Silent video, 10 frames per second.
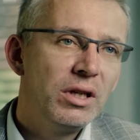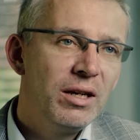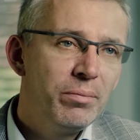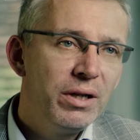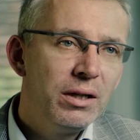
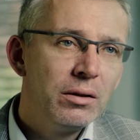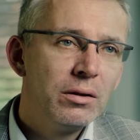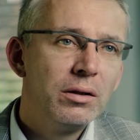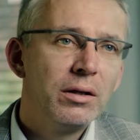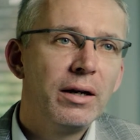IPI,
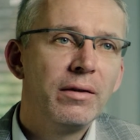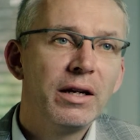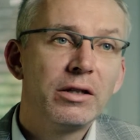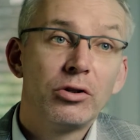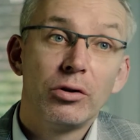and
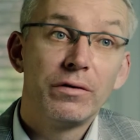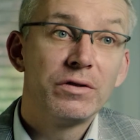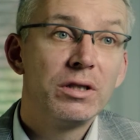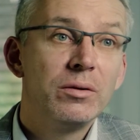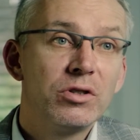that curve
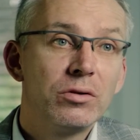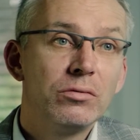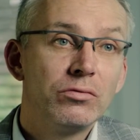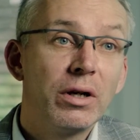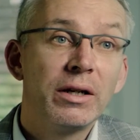seems
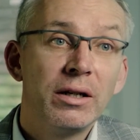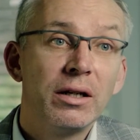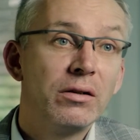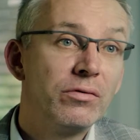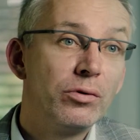to run
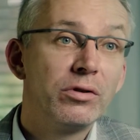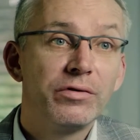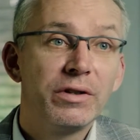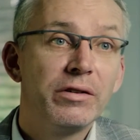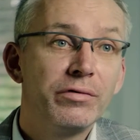at
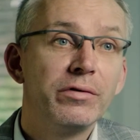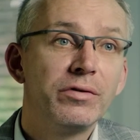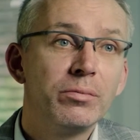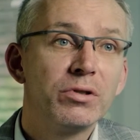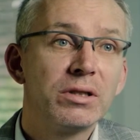
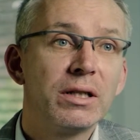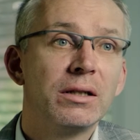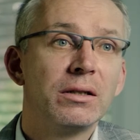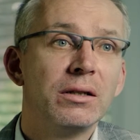45-50%.